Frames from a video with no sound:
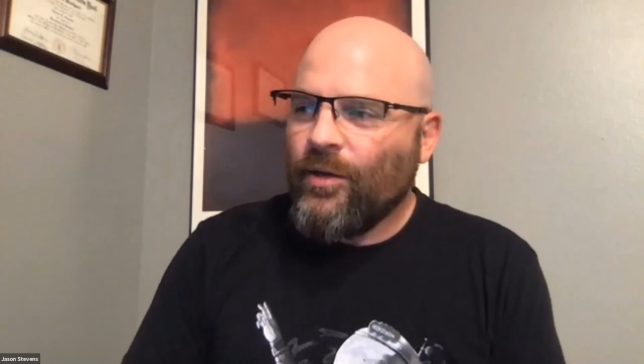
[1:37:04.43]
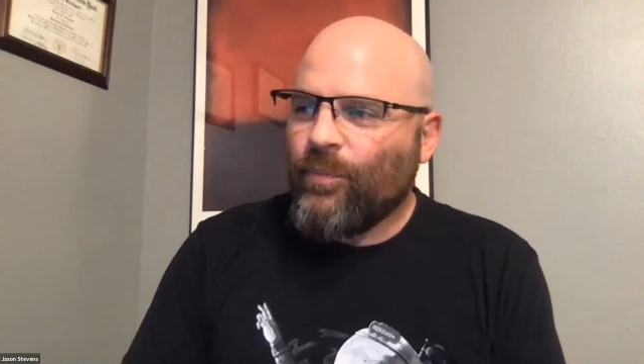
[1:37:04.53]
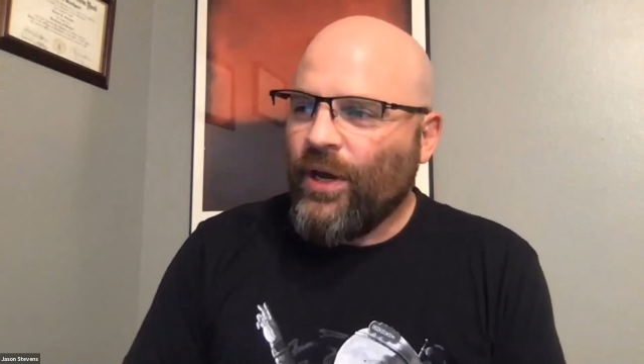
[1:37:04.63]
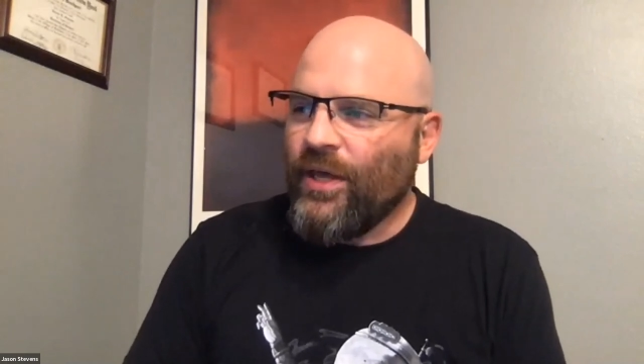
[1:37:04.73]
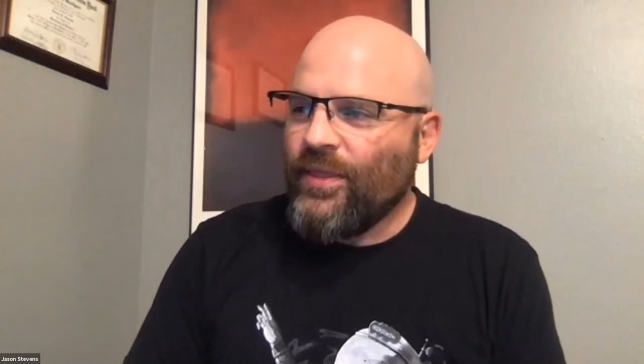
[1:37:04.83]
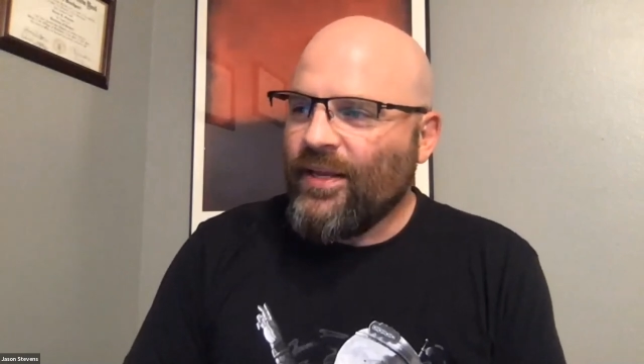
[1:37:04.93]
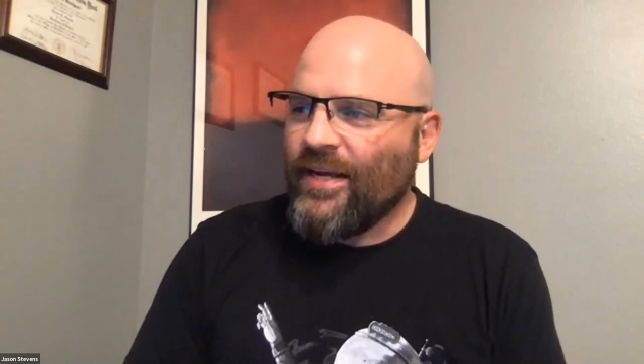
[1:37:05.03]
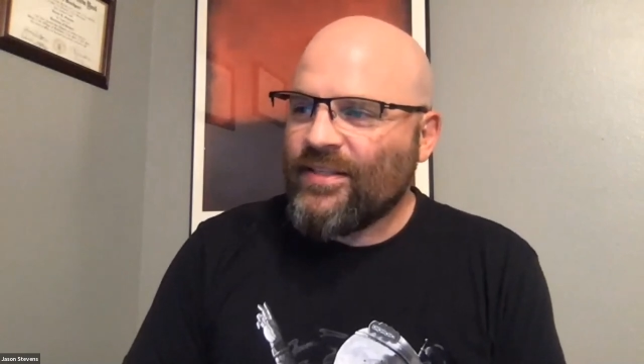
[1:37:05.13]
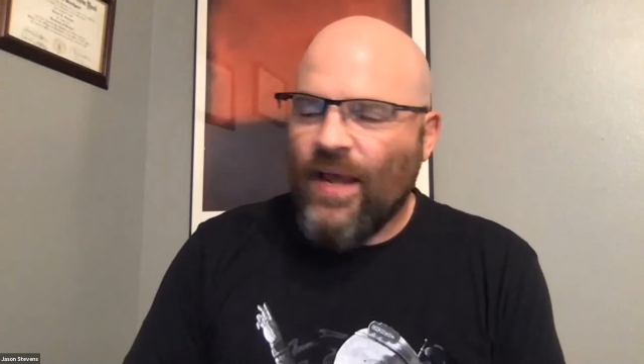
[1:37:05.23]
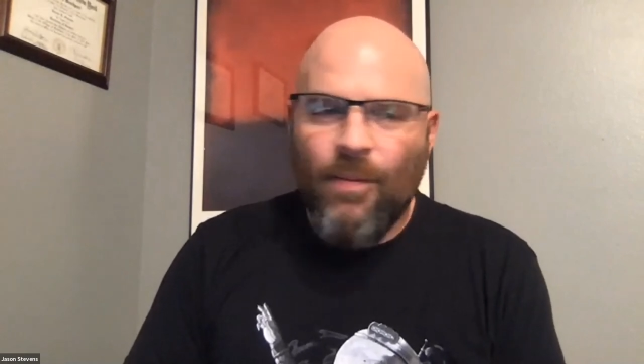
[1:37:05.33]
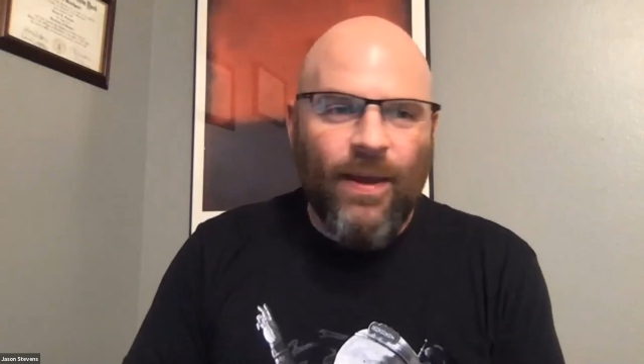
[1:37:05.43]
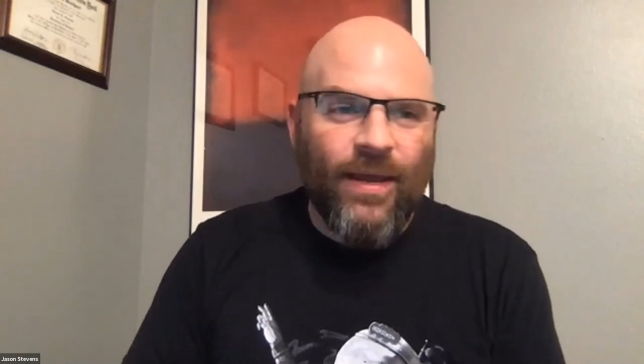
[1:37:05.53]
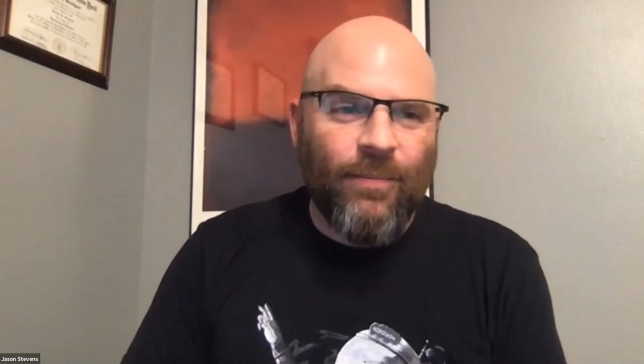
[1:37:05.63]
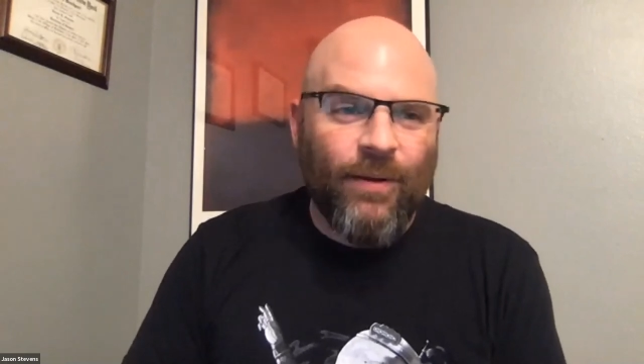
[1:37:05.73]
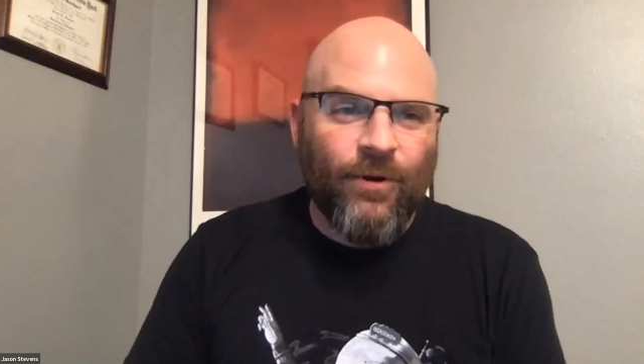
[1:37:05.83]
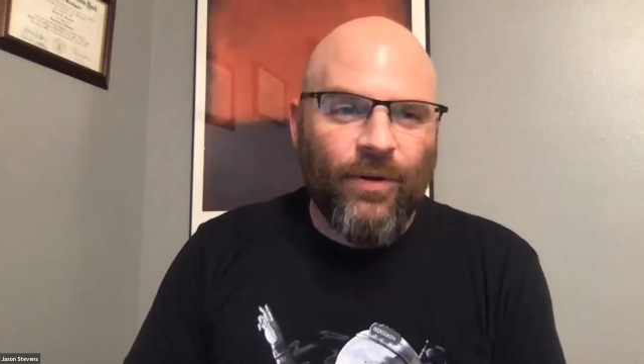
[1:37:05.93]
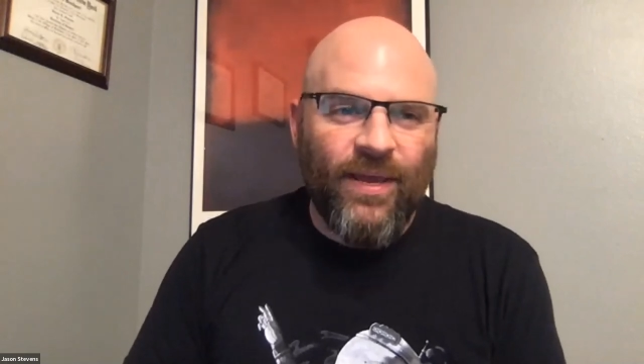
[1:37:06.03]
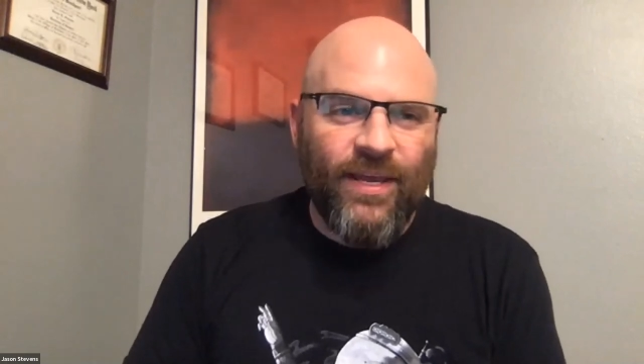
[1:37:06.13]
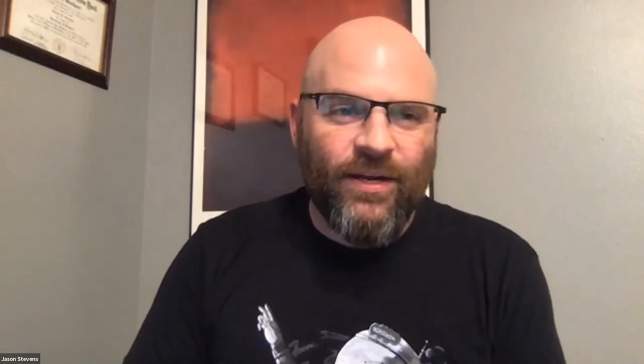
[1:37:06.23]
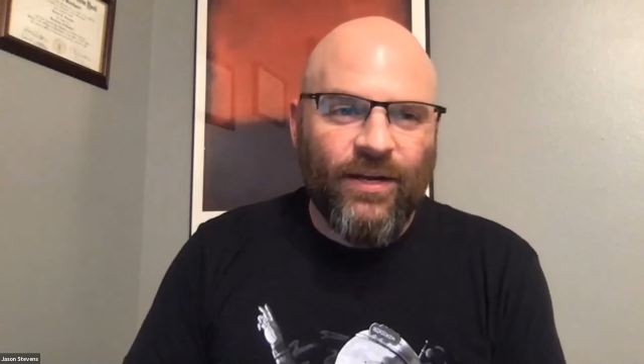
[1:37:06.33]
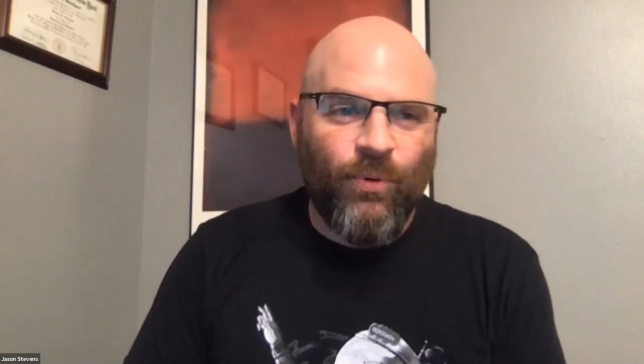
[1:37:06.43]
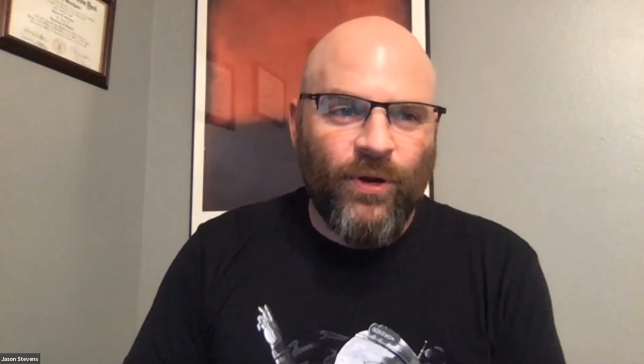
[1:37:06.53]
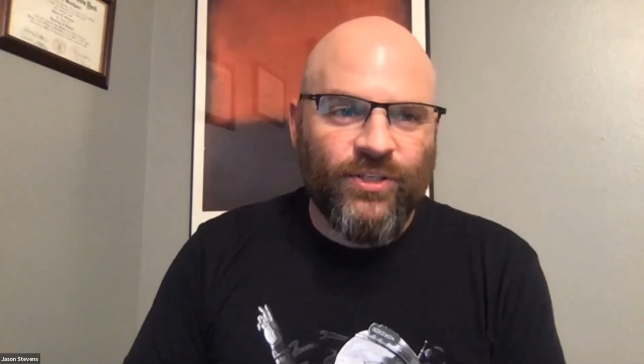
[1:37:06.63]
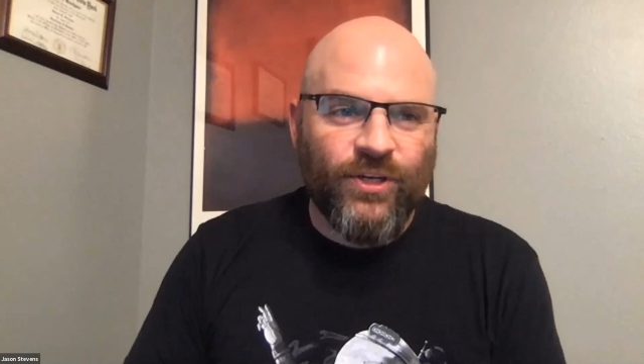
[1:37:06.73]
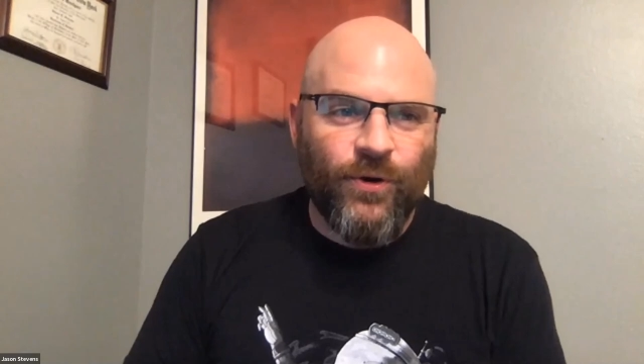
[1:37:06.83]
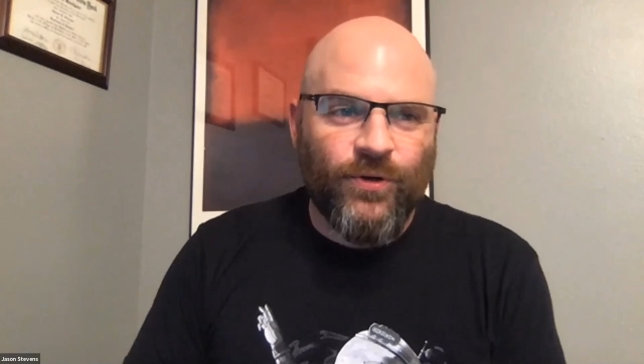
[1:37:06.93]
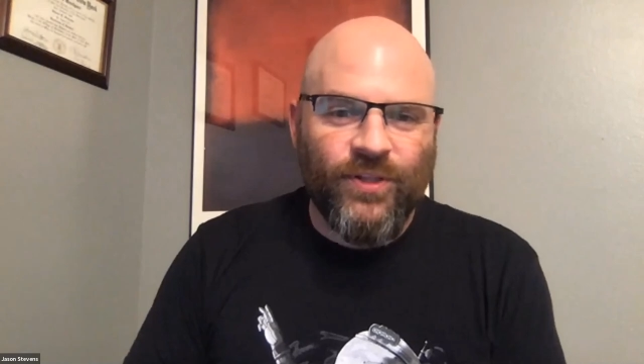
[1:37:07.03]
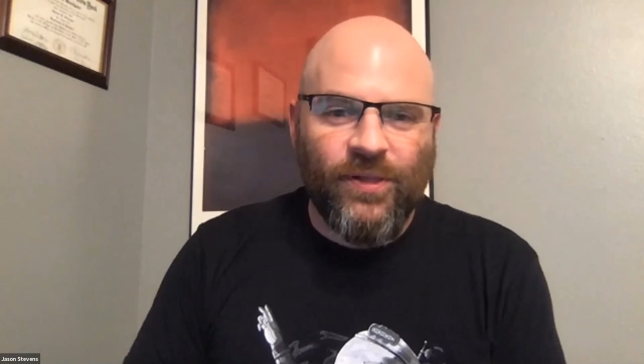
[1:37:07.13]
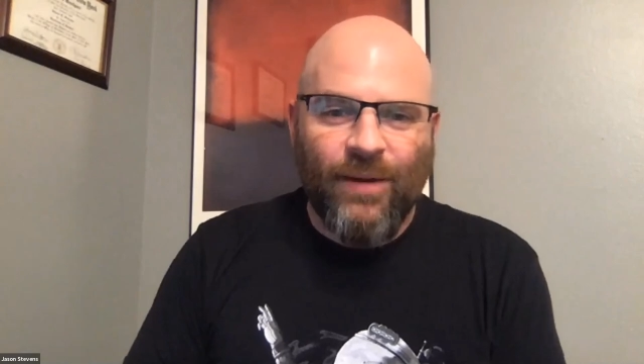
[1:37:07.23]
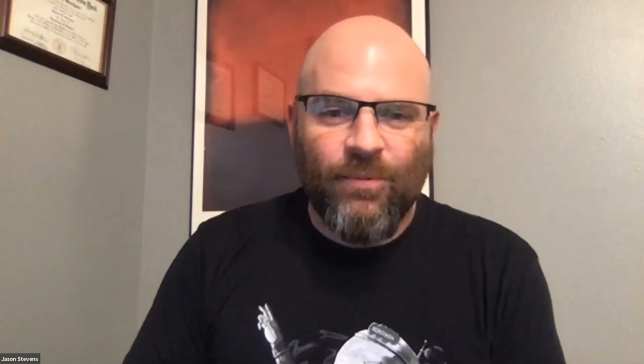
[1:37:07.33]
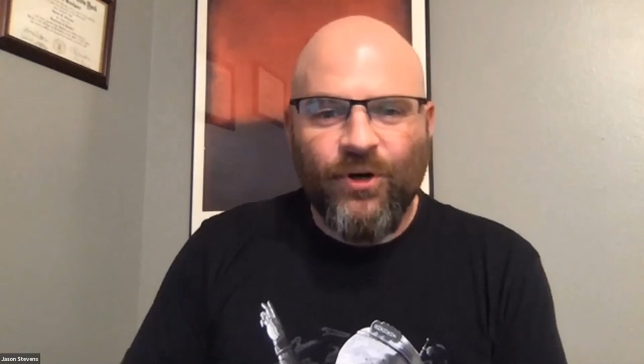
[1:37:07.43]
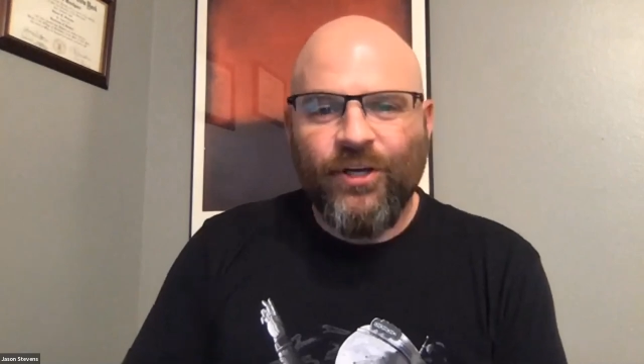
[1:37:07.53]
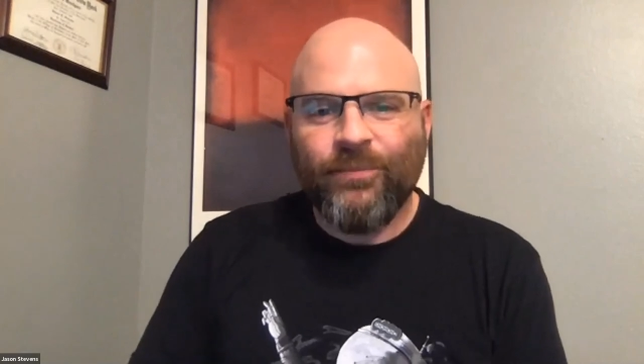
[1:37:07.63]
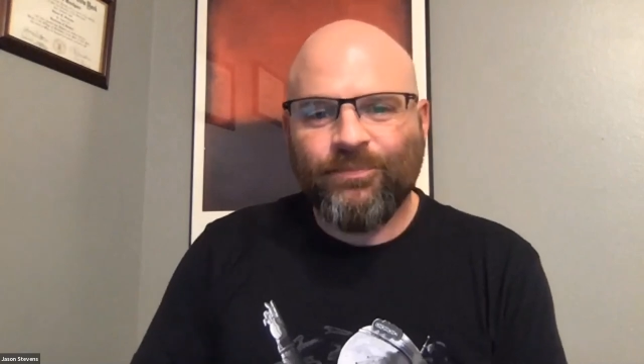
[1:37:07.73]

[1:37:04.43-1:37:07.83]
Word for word: But the next time I am, I'm going to make it a point to go to the library.